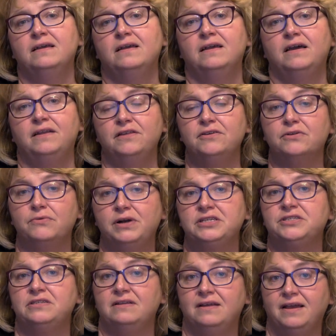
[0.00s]
Another
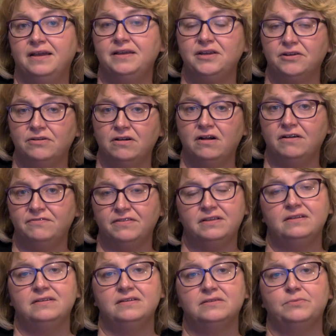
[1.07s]
question I hear
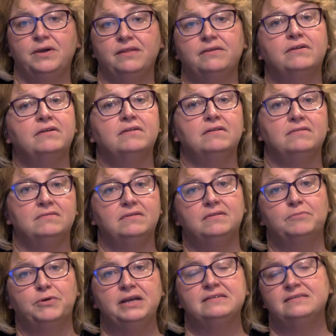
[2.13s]
often is whether
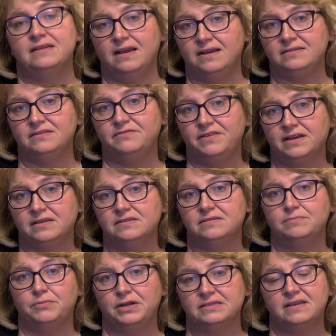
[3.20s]
breast size affects
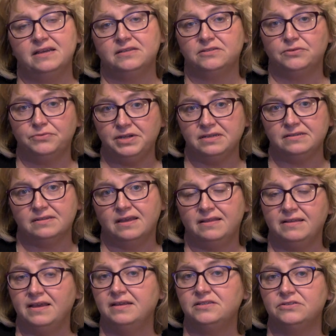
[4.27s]
breast cancer risk, and
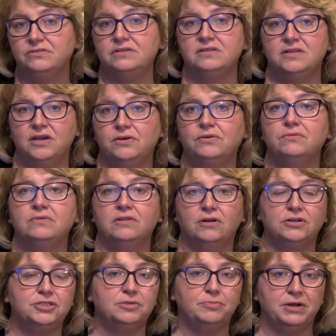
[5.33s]
the answer is no.
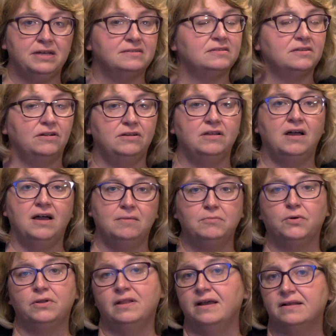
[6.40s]
Larger breasts are not
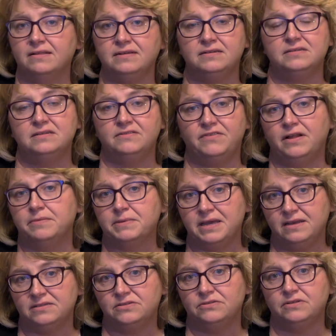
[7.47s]
more likely to develop
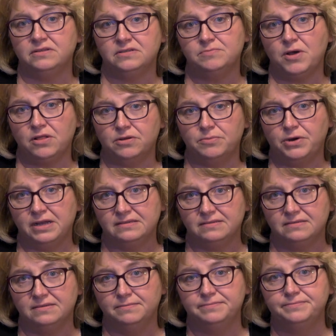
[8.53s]
cancer than smaller breasts.